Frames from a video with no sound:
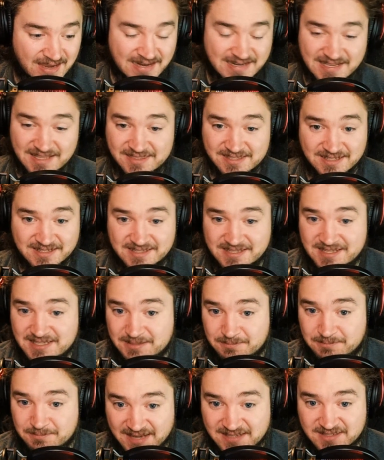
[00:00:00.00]
And he thinks
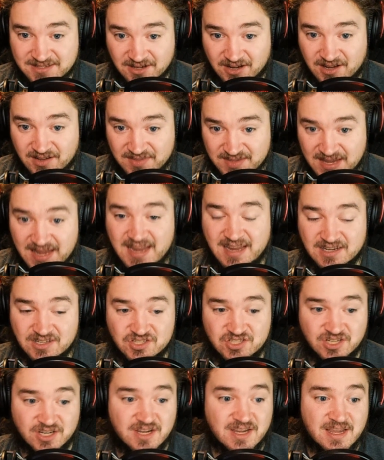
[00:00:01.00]
he's best on the
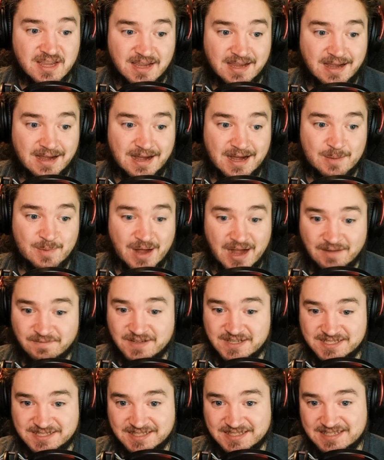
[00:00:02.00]
edge.
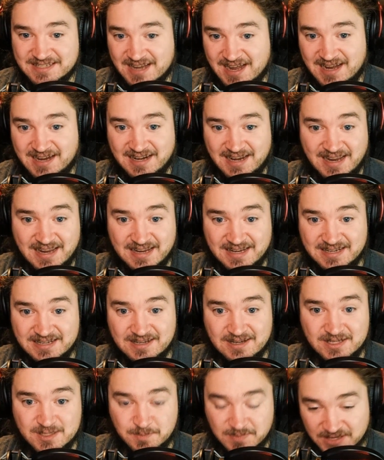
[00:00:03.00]
Obviously not
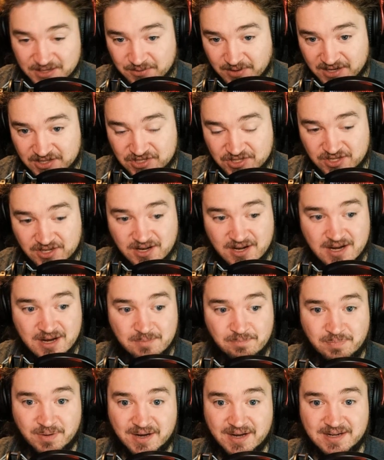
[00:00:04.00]
a speed rusher,
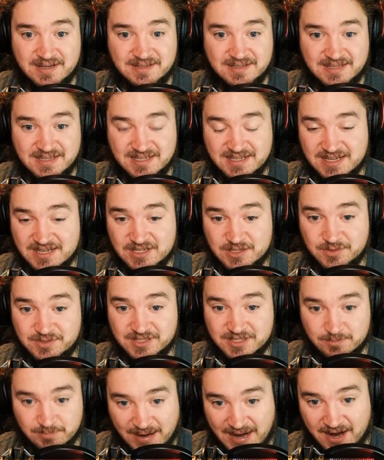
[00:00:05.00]
but he can
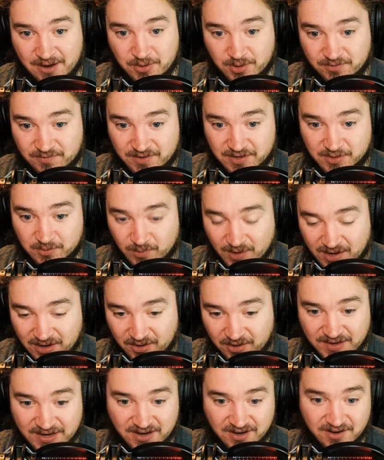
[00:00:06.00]
use his power very
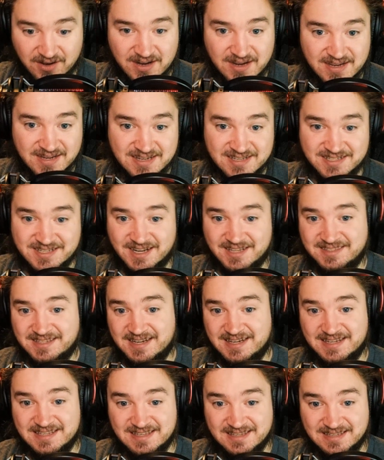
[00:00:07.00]
well there. He's got
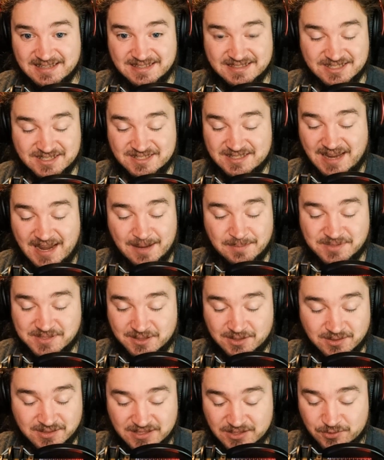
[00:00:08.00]
that just
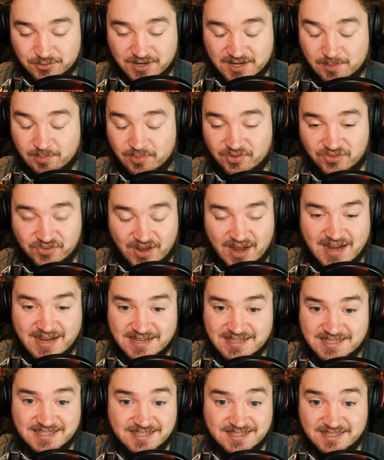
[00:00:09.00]
absolutely incredible
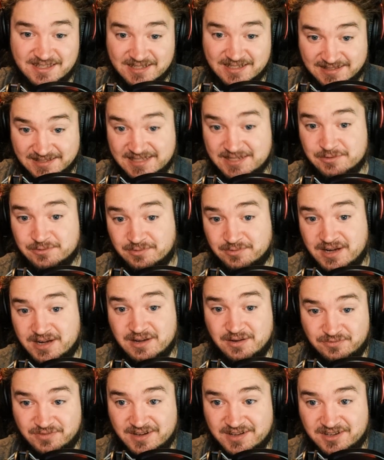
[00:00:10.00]
size. He's an elite
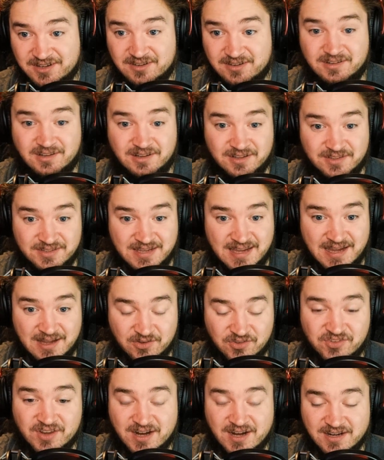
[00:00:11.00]
run defender on the
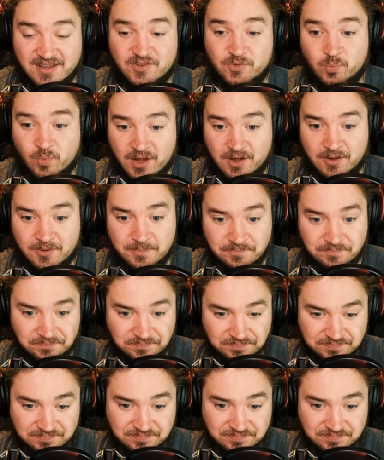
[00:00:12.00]
outside as well.